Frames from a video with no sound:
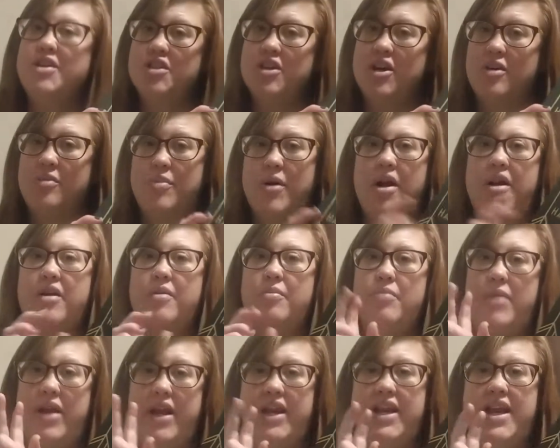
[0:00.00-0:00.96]
Bishop, our
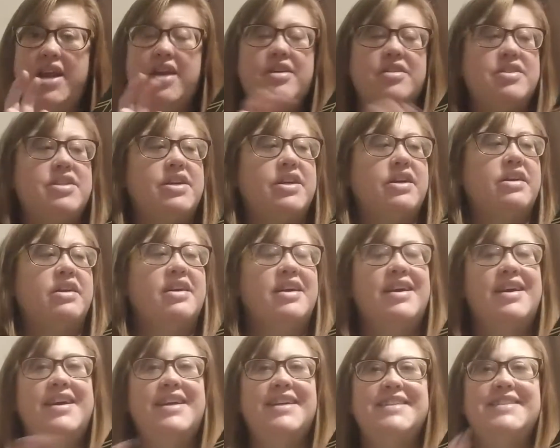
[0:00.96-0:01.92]
main character,
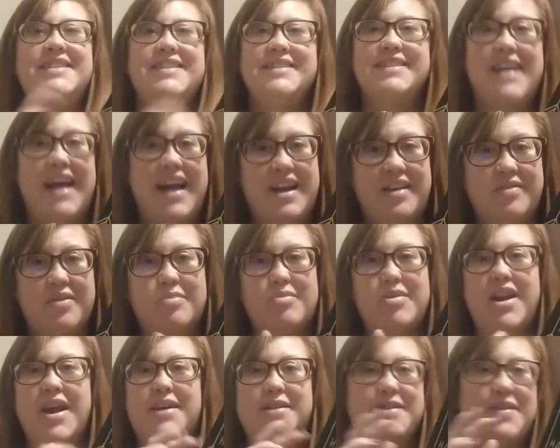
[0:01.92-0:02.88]
is inside of
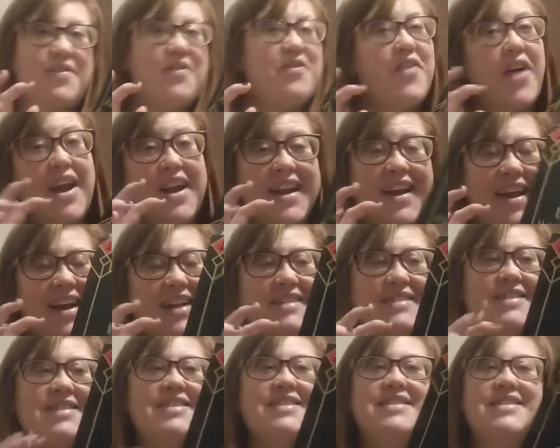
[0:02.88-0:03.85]
him and has to fight
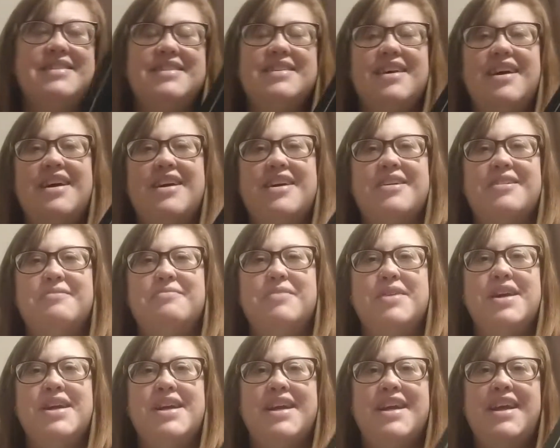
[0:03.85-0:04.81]
against um,
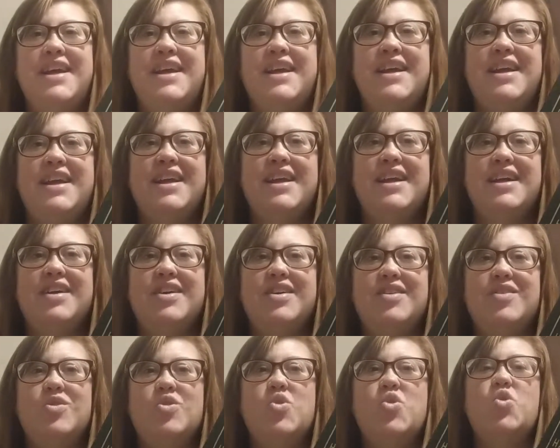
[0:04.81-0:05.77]

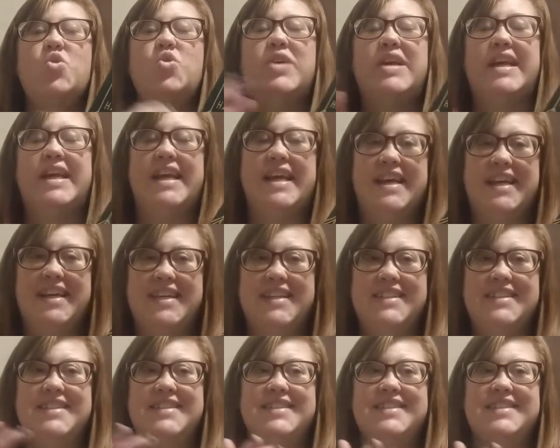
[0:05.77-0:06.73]
who he
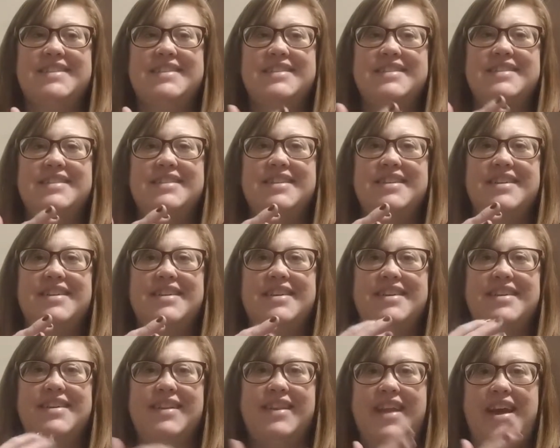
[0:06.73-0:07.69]
is
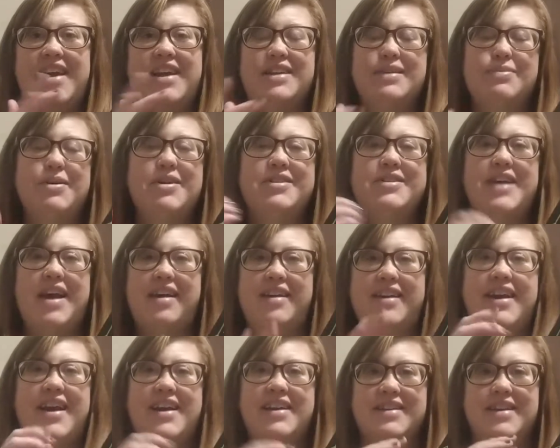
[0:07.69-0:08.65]
like his
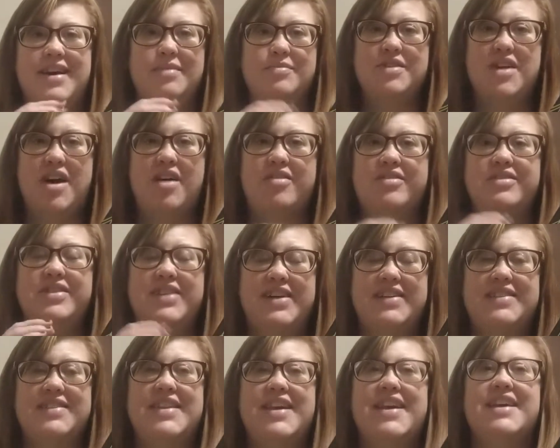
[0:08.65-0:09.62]
personality kind of comes out and
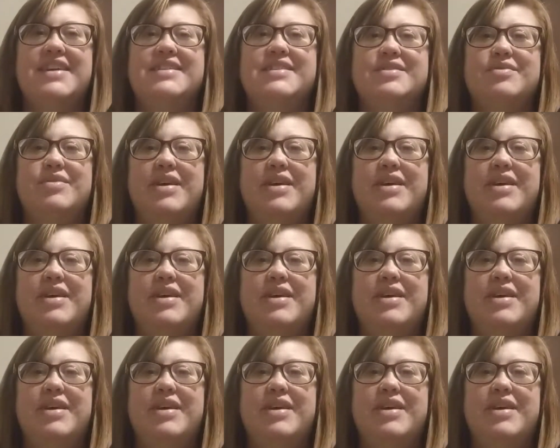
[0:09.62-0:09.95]
does things.